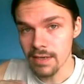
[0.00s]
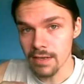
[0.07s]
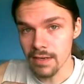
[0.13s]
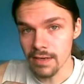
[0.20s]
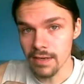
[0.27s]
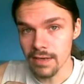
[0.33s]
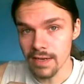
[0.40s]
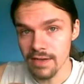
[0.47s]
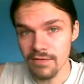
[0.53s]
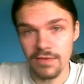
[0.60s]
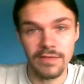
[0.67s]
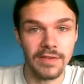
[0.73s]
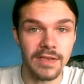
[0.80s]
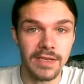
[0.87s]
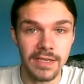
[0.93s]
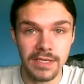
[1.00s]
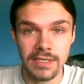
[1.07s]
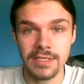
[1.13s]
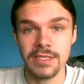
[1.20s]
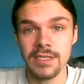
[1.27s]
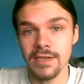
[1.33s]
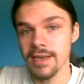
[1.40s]
everything
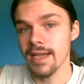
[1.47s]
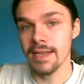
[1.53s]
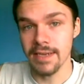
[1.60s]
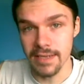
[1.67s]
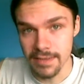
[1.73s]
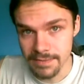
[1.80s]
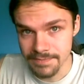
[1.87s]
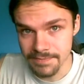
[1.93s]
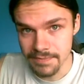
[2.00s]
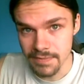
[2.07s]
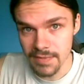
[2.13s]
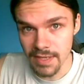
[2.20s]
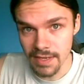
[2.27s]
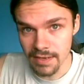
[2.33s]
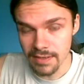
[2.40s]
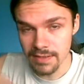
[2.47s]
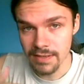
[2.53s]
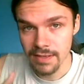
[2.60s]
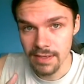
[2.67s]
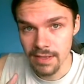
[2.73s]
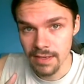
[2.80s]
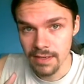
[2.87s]
is connected, that
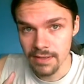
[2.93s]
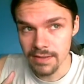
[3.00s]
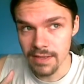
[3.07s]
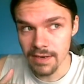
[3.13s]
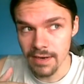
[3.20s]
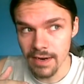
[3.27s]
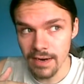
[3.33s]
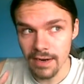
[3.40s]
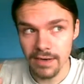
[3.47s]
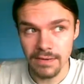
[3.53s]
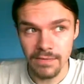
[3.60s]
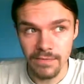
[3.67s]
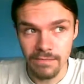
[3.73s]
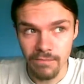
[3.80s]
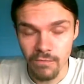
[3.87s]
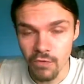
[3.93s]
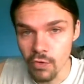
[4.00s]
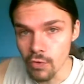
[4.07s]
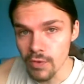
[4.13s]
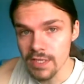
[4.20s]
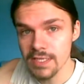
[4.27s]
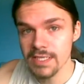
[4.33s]
there are
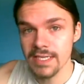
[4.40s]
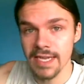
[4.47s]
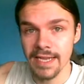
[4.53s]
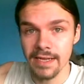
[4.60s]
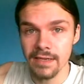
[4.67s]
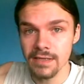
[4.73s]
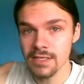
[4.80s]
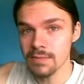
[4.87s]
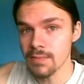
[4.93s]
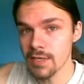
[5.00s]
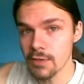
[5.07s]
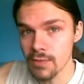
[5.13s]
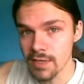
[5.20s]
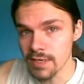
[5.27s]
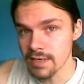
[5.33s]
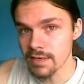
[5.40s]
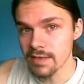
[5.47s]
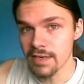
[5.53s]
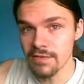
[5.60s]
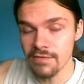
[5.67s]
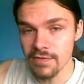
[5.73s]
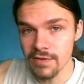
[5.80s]
fluent scales between
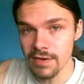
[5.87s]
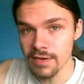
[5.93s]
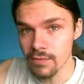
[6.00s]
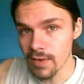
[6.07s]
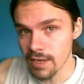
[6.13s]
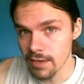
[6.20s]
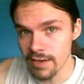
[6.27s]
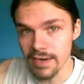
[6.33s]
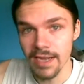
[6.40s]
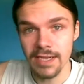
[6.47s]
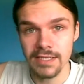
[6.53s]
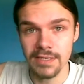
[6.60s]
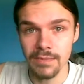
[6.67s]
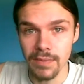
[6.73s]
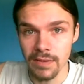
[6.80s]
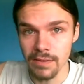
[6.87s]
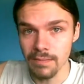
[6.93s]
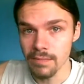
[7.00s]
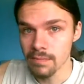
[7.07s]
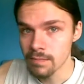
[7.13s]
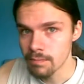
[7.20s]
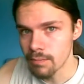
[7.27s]
different recognizable
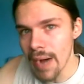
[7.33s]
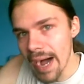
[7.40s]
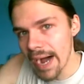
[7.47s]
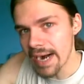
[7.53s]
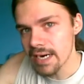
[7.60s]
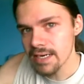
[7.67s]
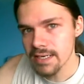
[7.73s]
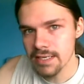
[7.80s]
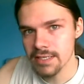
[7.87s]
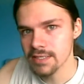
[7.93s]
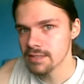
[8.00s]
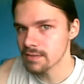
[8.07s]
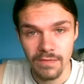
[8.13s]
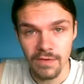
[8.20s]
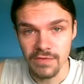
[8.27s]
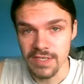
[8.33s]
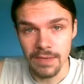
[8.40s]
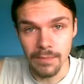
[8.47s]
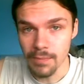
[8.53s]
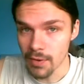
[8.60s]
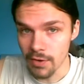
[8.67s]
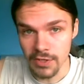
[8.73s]
parts of
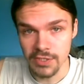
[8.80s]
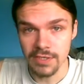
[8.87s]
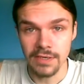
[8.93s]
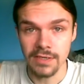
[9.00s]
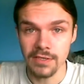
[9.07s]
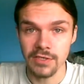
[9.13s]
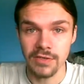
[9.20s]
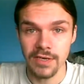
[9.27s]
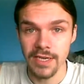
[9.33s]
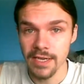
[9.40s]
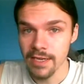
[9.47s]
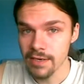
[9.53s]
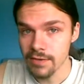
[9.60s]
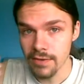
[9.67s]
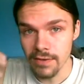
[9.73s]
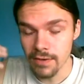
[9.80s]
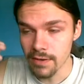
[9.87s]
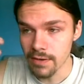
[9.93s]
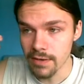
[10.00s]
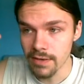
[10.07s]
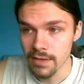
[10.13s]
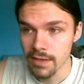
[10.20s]
some personal trait
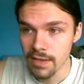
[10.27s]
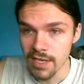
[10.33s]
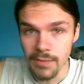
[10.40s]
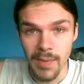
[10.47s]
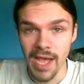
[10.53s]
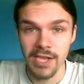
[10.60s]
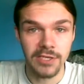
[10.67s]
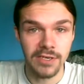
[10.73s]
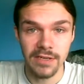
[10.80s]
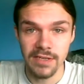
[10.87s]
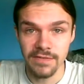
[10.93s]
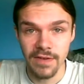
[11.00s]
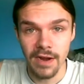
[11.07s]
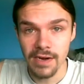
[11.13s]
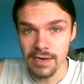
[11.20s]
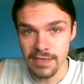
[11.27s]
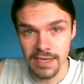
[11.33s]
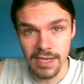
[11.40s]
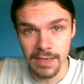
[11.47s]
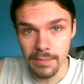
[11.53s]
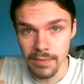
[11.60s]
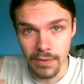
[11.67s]
or imaginative
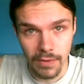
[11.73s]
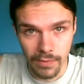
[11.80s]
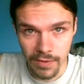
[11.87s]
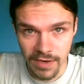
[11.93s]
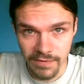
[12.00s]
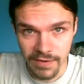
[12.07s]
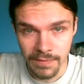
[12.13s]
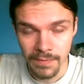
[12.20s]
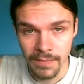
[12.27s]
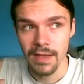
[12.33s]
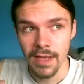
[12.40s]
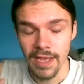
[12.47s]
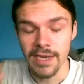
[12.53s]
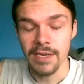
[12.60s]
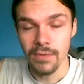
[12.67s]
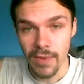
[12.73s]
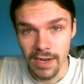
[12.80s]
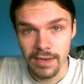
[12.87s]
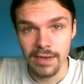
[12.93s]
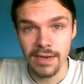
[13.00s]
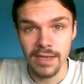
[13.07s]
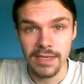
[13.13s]
archetype or whatever. And it
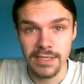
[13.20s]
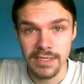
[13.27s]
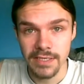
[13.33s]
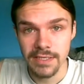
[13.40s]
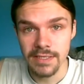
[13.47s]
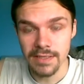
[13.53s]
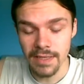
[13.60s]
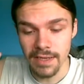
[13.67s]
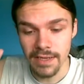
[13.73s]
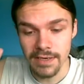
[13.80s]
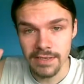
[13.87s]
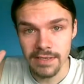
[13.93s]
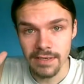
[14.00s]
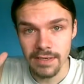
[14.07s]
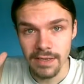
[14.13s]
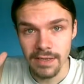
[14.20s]
recognizes that